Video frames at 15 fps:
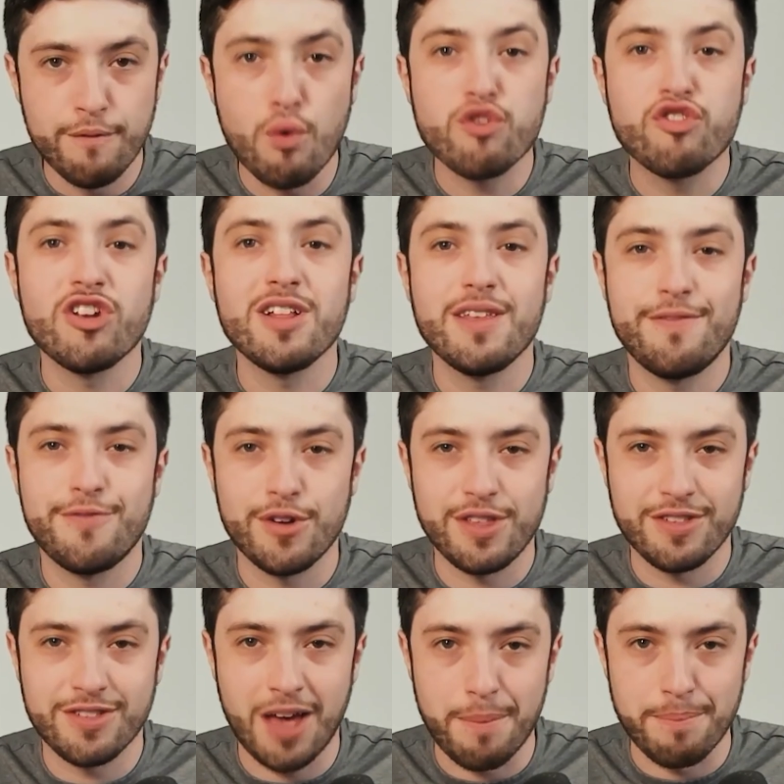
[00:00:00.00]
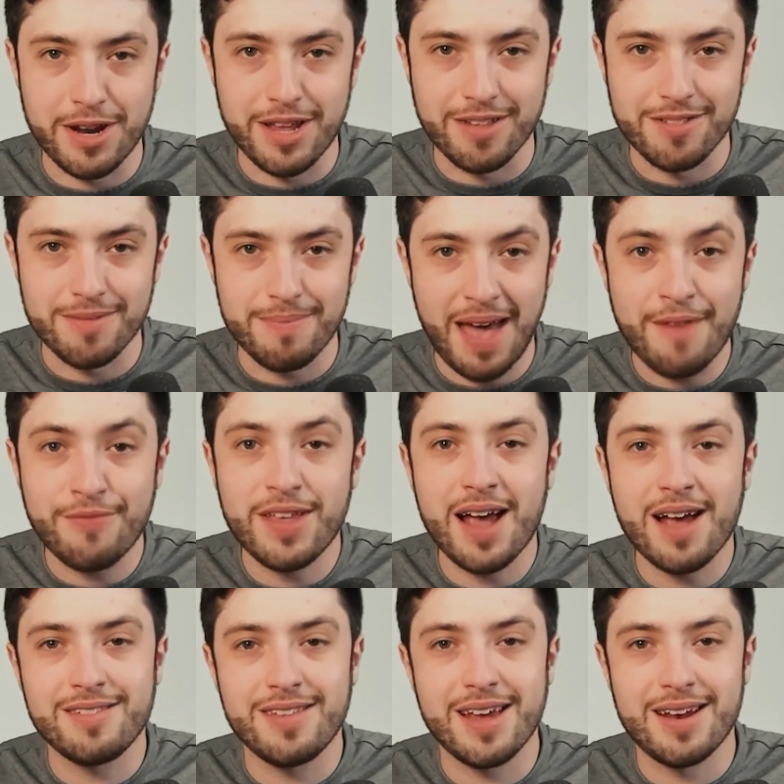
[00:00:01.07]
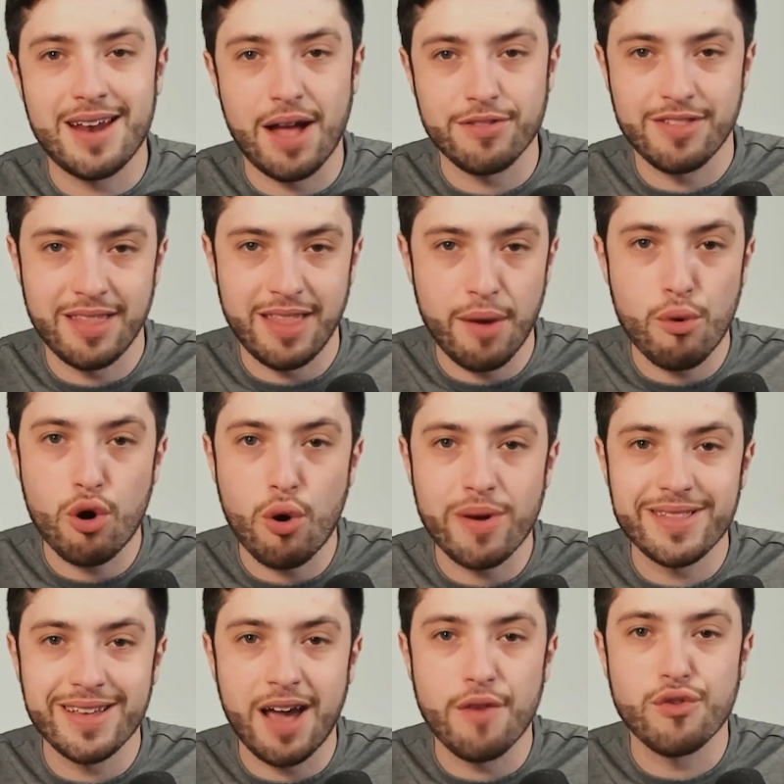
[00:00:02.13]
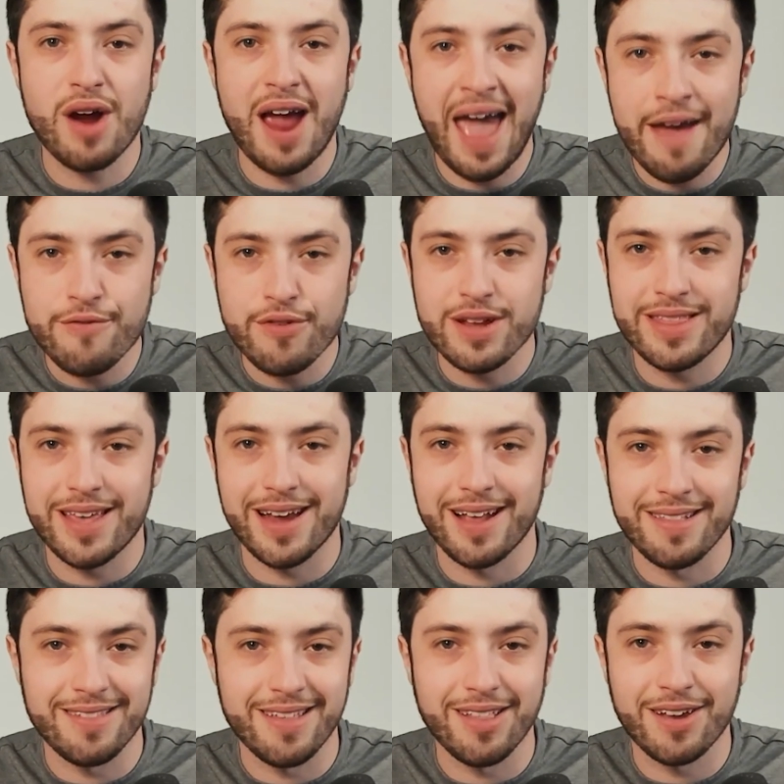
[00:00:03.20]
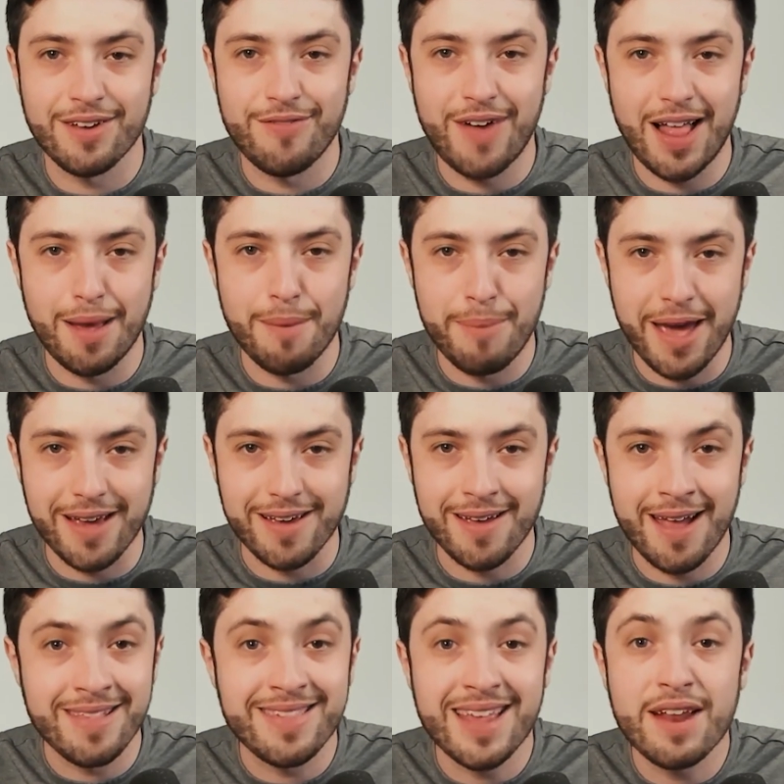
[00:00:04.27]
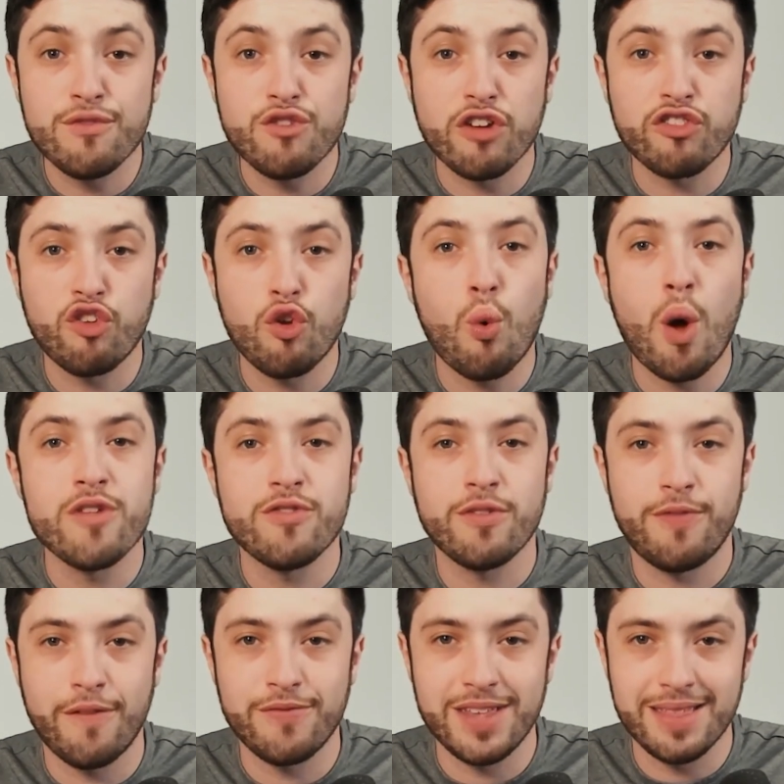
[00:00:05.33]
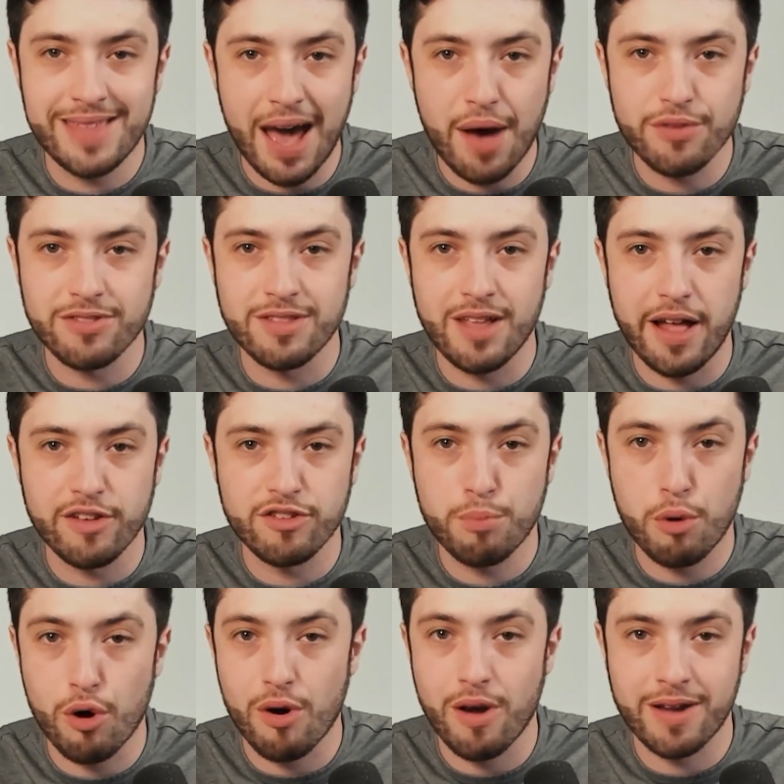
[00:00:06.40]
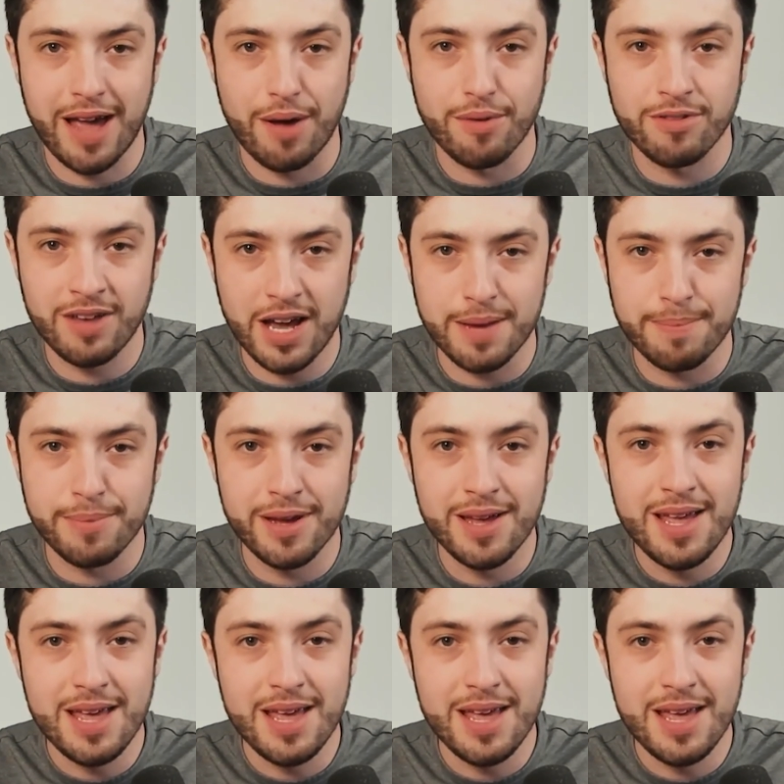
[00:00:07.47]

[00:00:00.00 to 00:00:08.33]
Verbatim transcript: Fortunately for these companies, FDIC announced that they were going to cover everything in Silicon Valley Bank instead of just $250,000 per account type